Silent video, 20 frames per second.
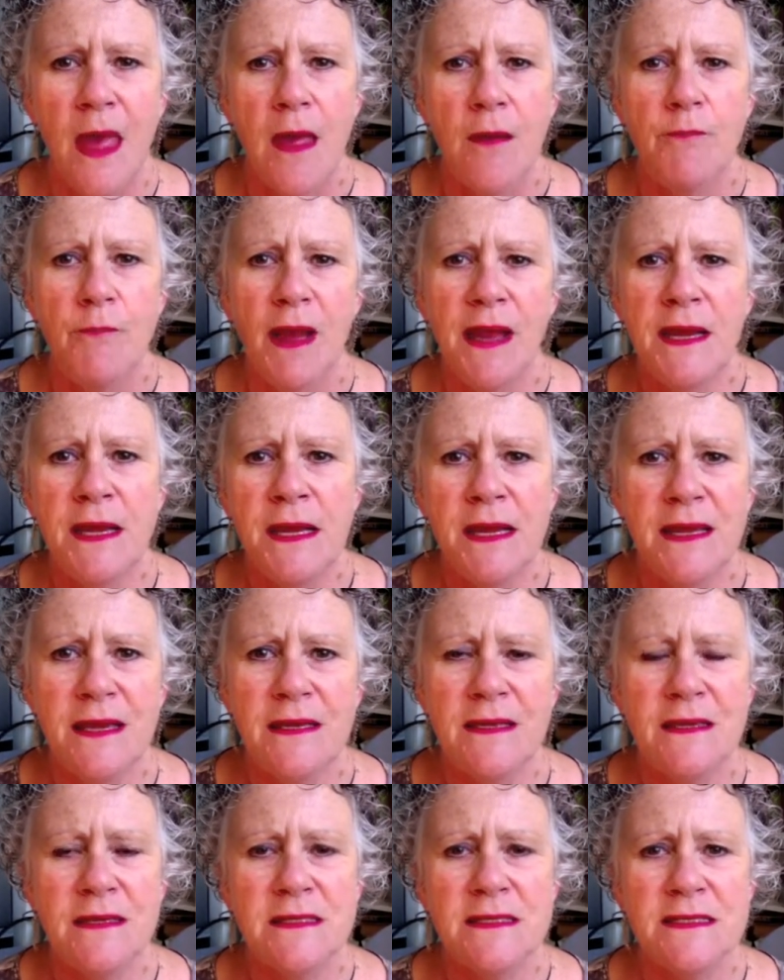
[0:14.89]
Money
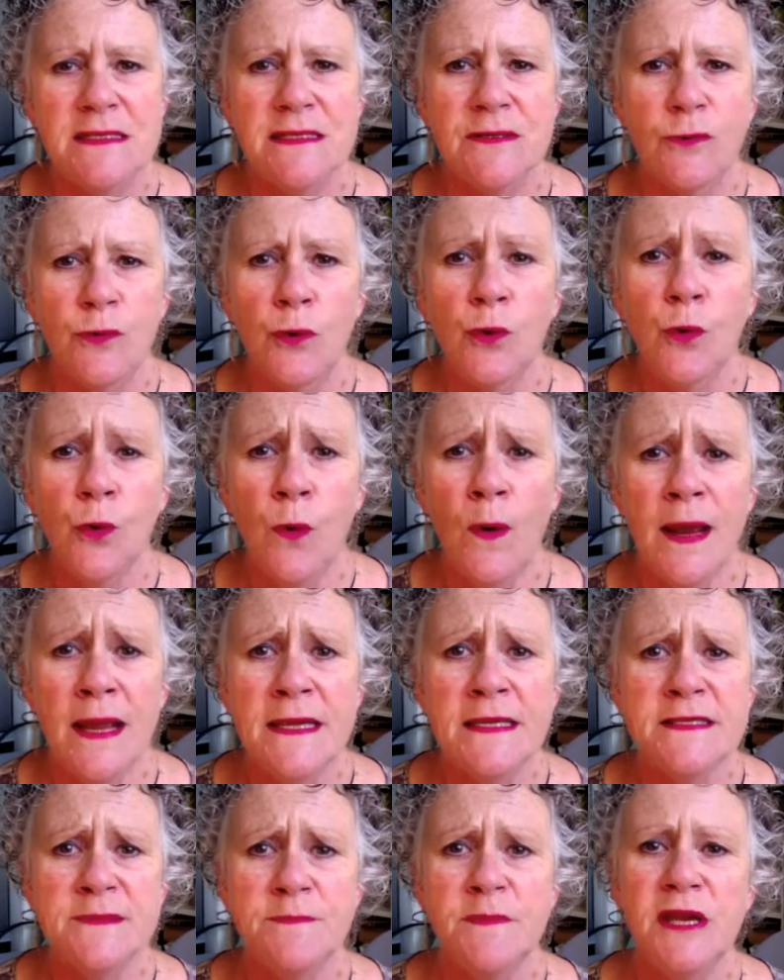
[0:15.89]
is
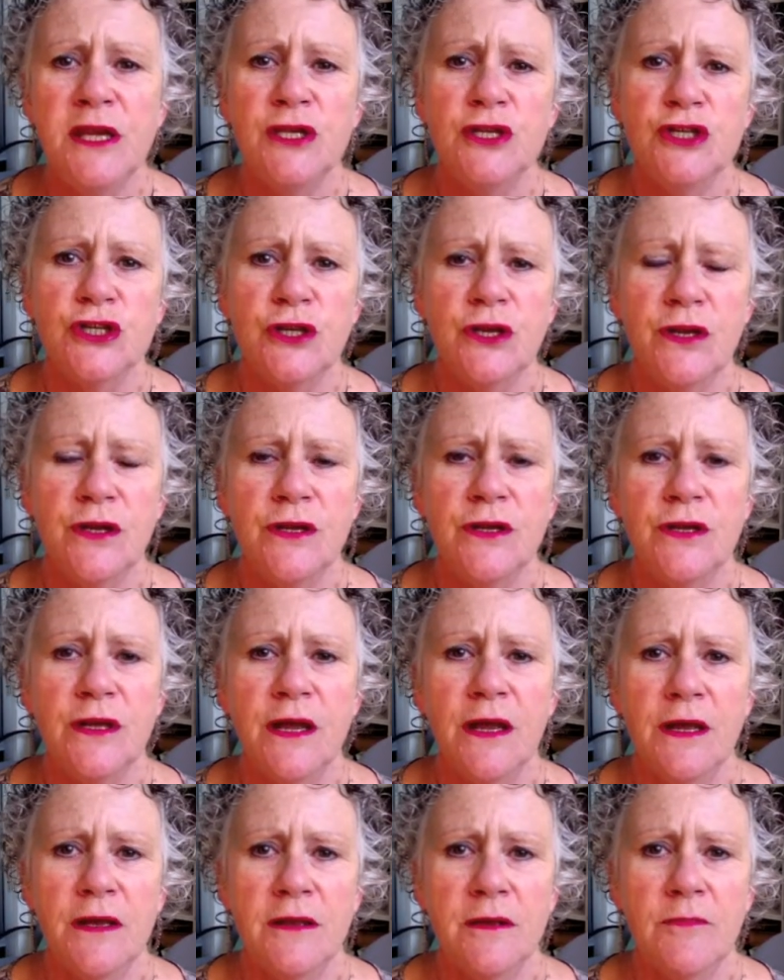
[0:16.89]
always mentioned
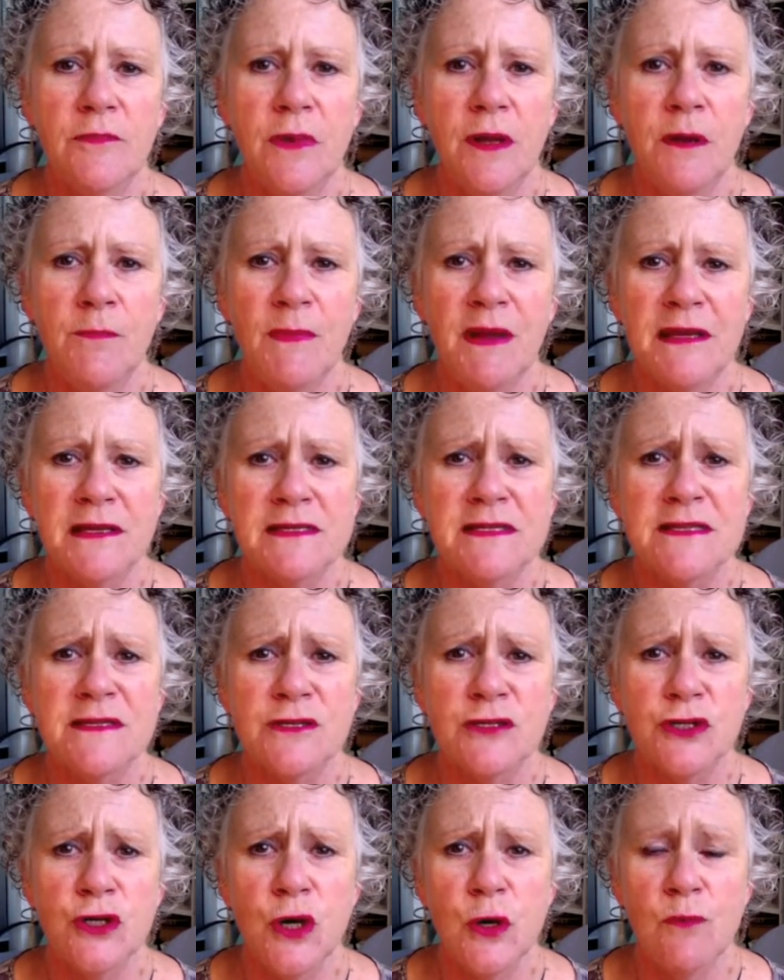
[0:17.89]
amongst the
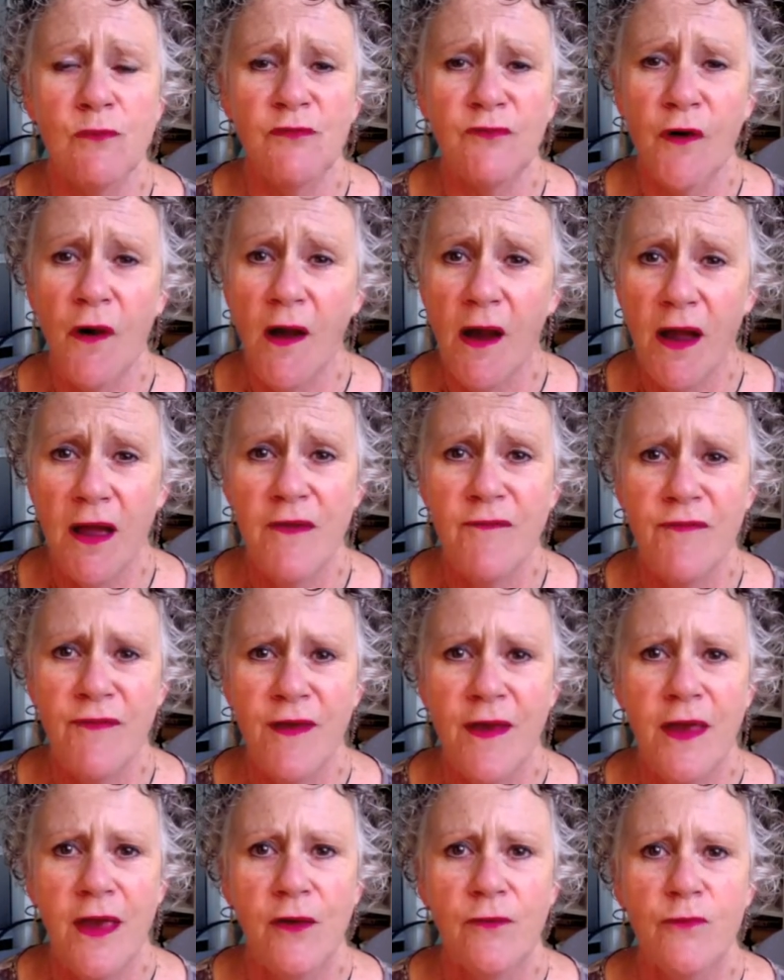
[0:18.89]
top 5
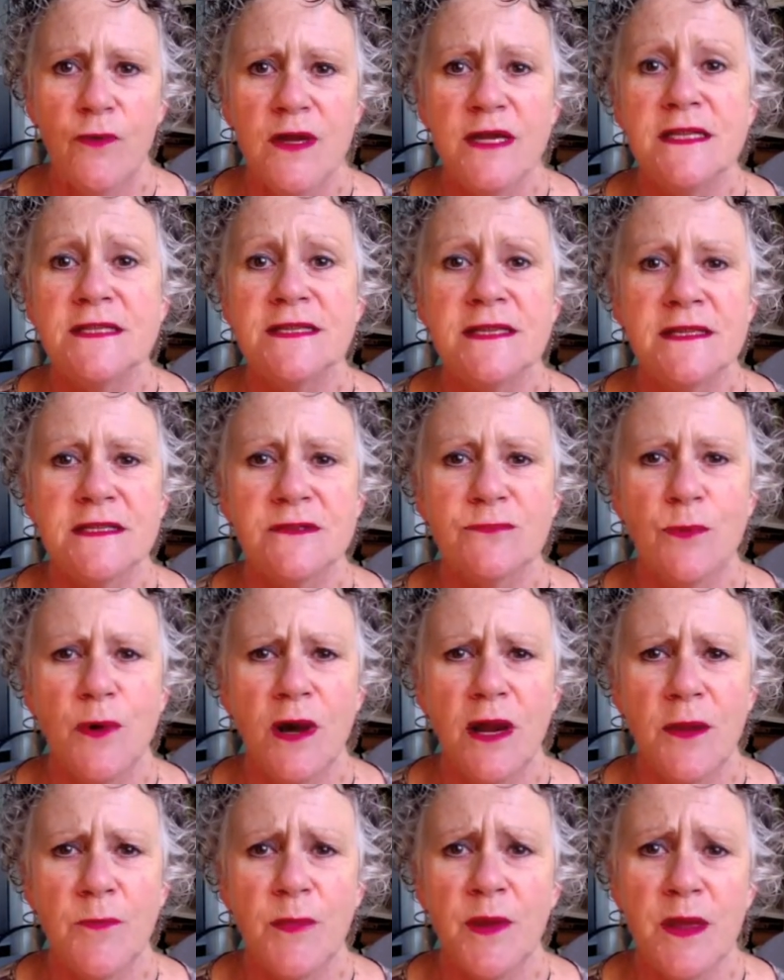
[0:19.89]
reasons
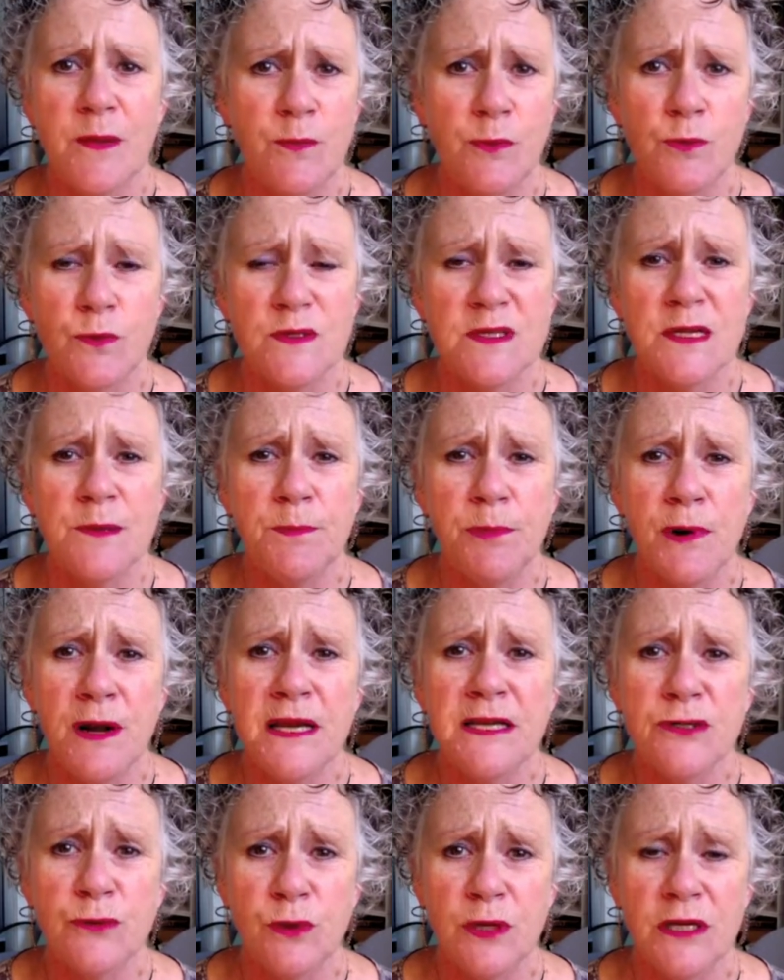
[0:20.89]
why people
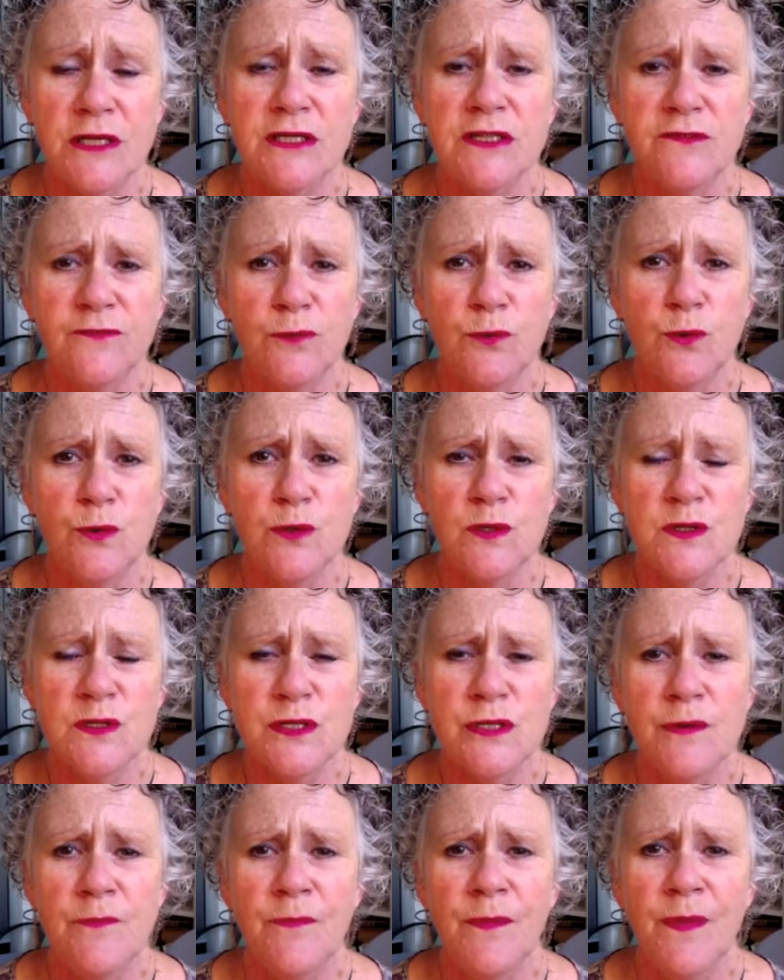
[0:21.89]
separate or get divorced,